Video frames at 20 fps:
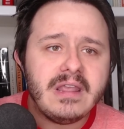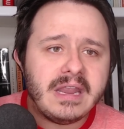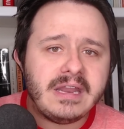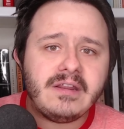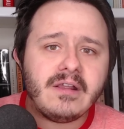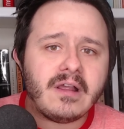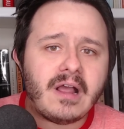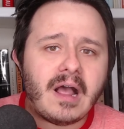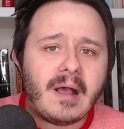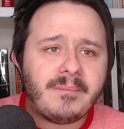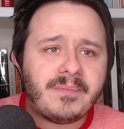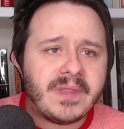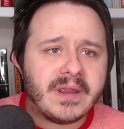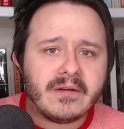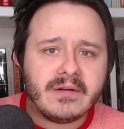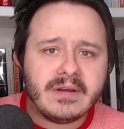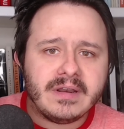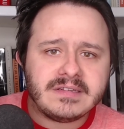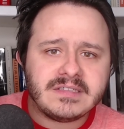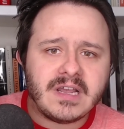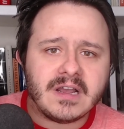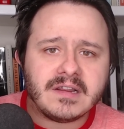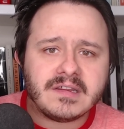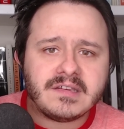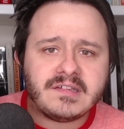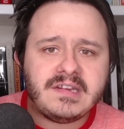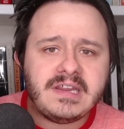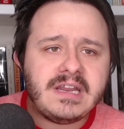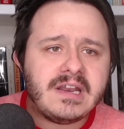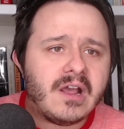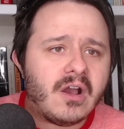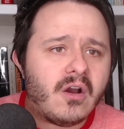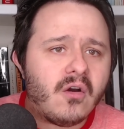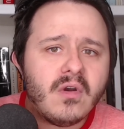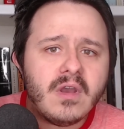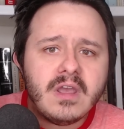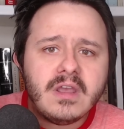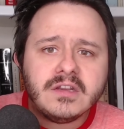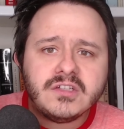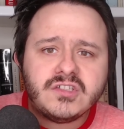and you're up there in a tuxedo
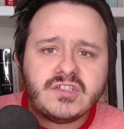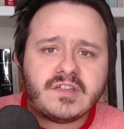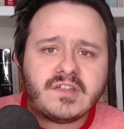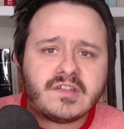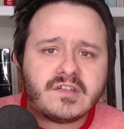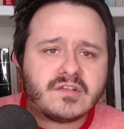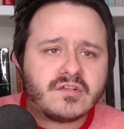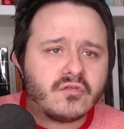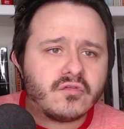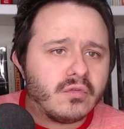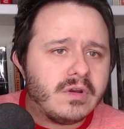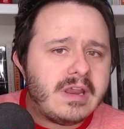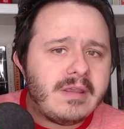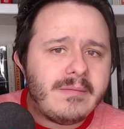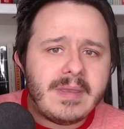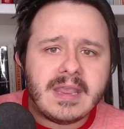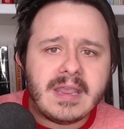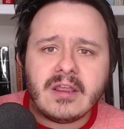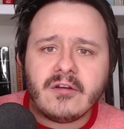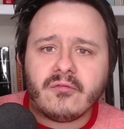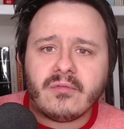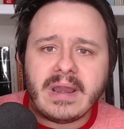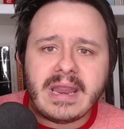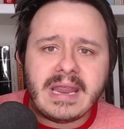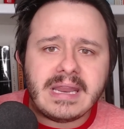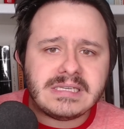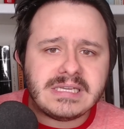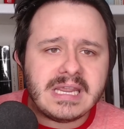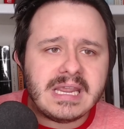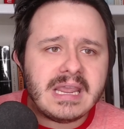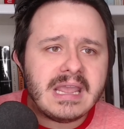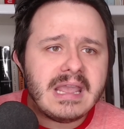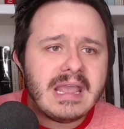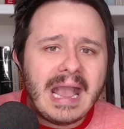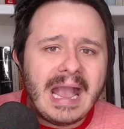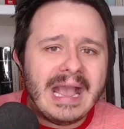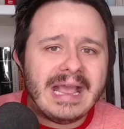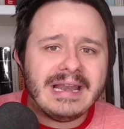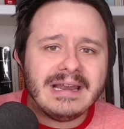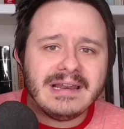just screaming and ranting
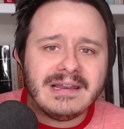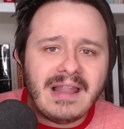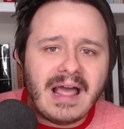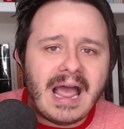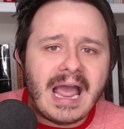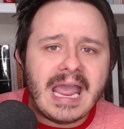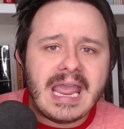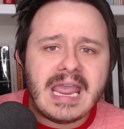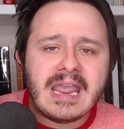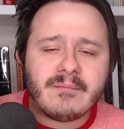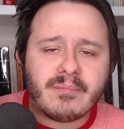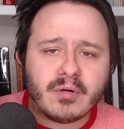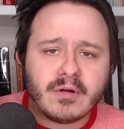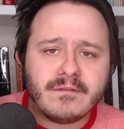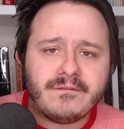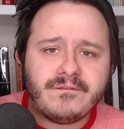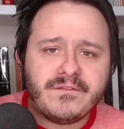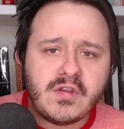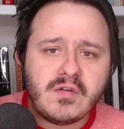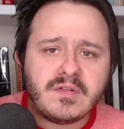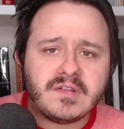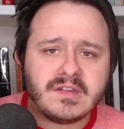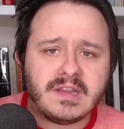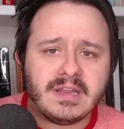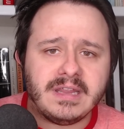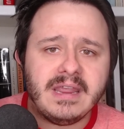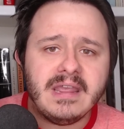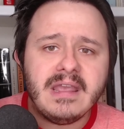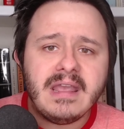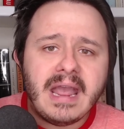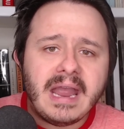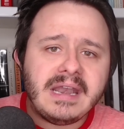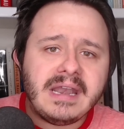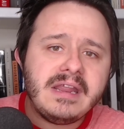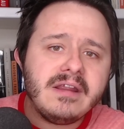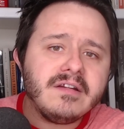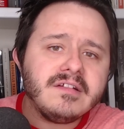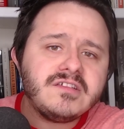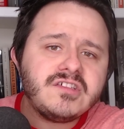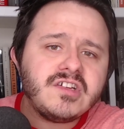and lying profusely and
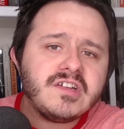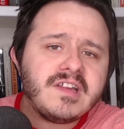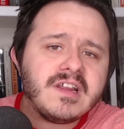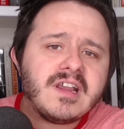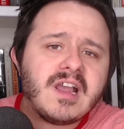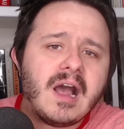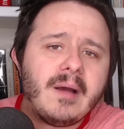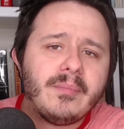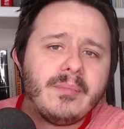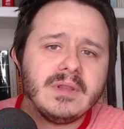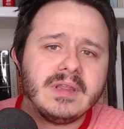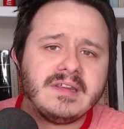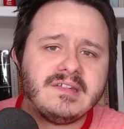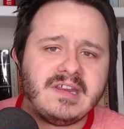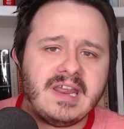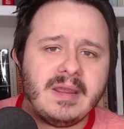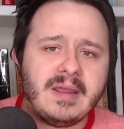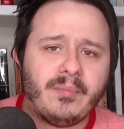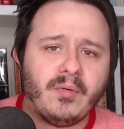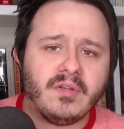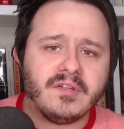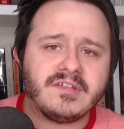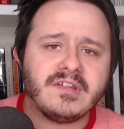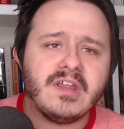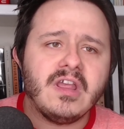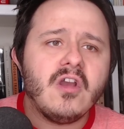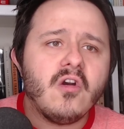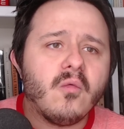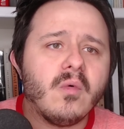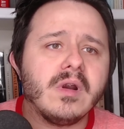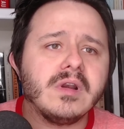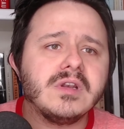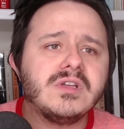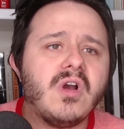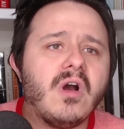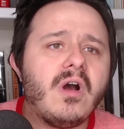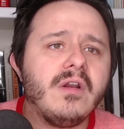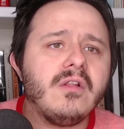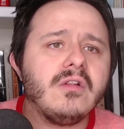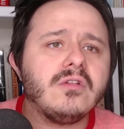here's just a couple examples where
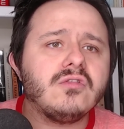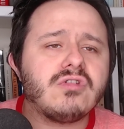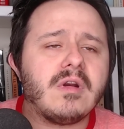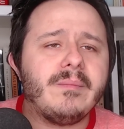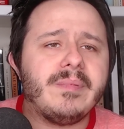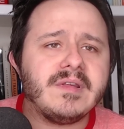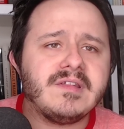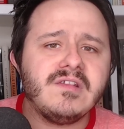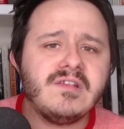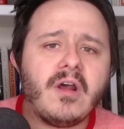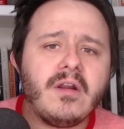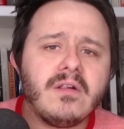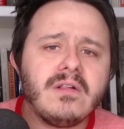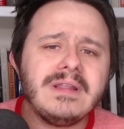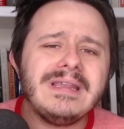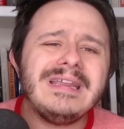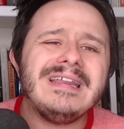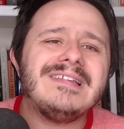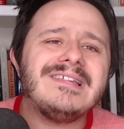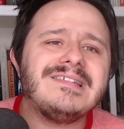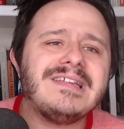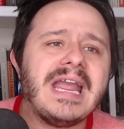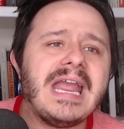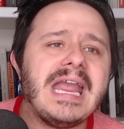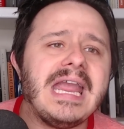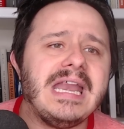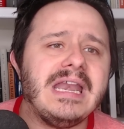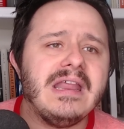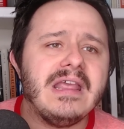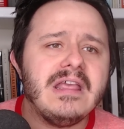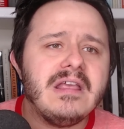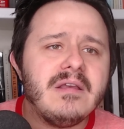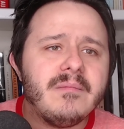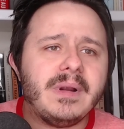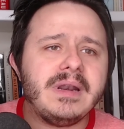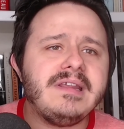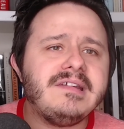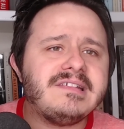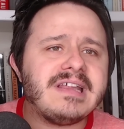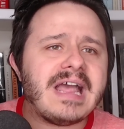donald trump is not only insane
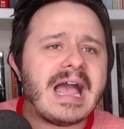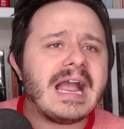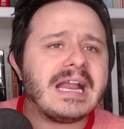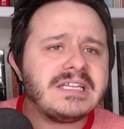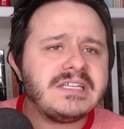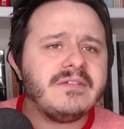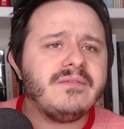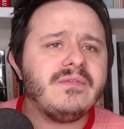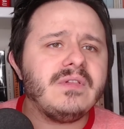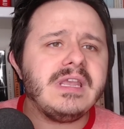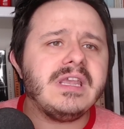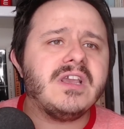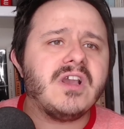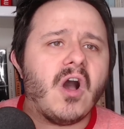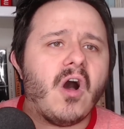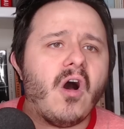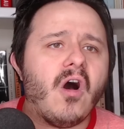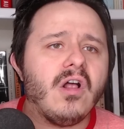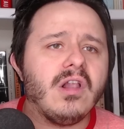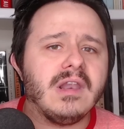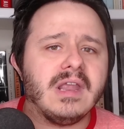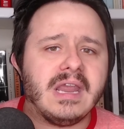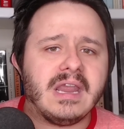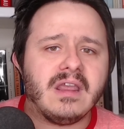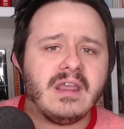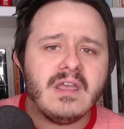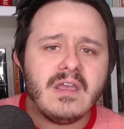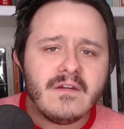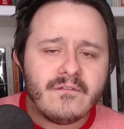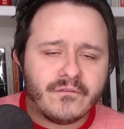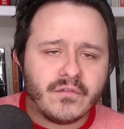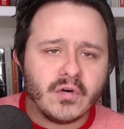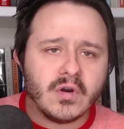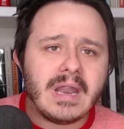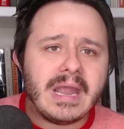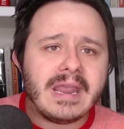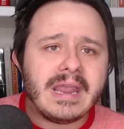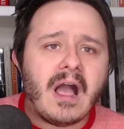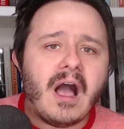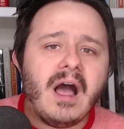but he's actively calling for
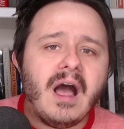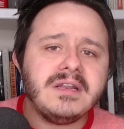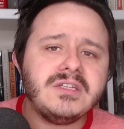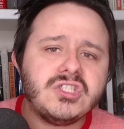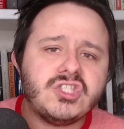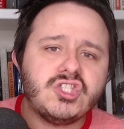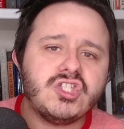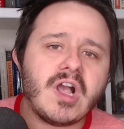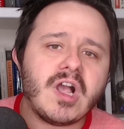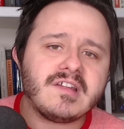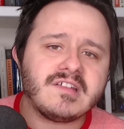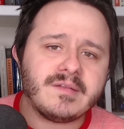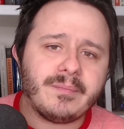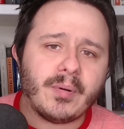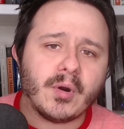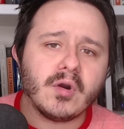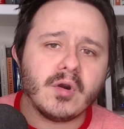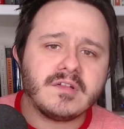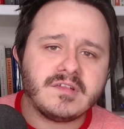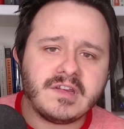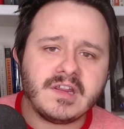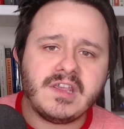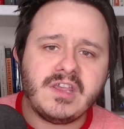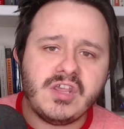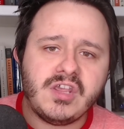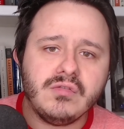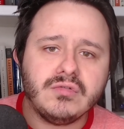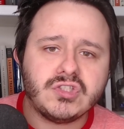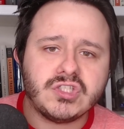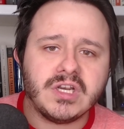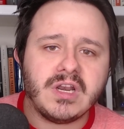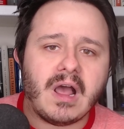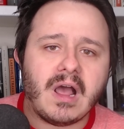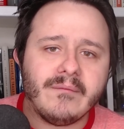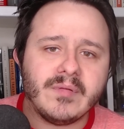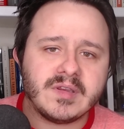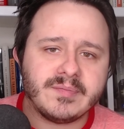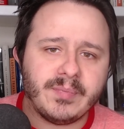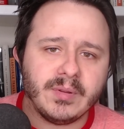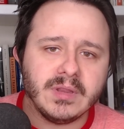like unjust persecution
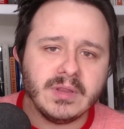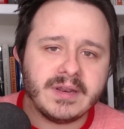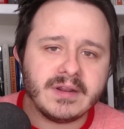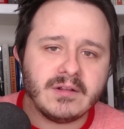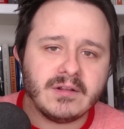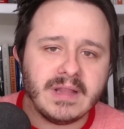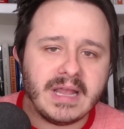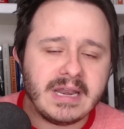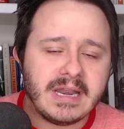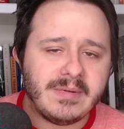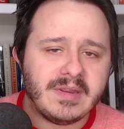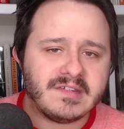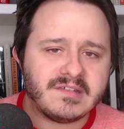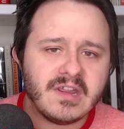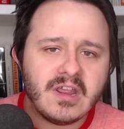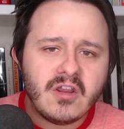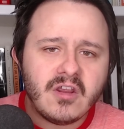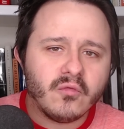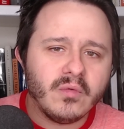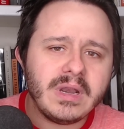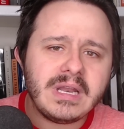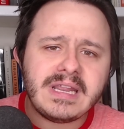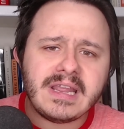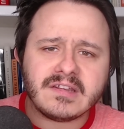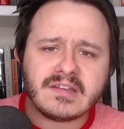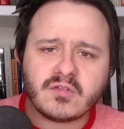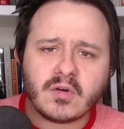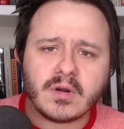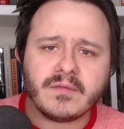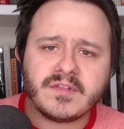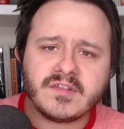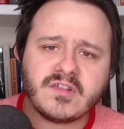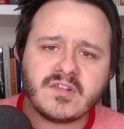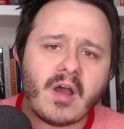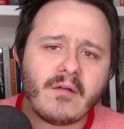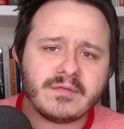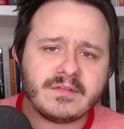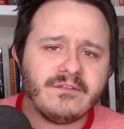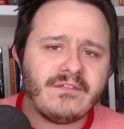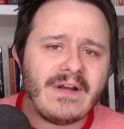of his political enemies really a sort of
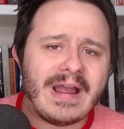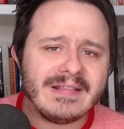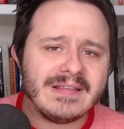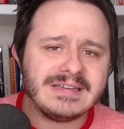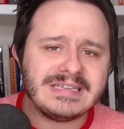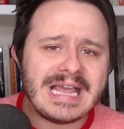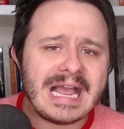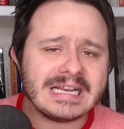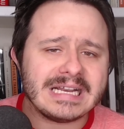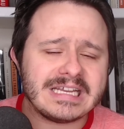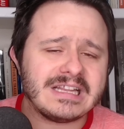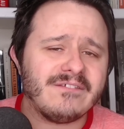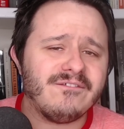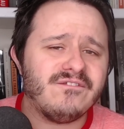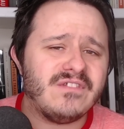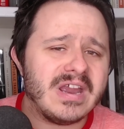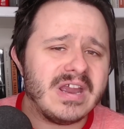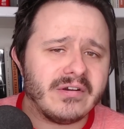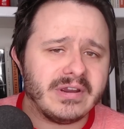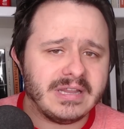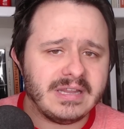soft violent act at the very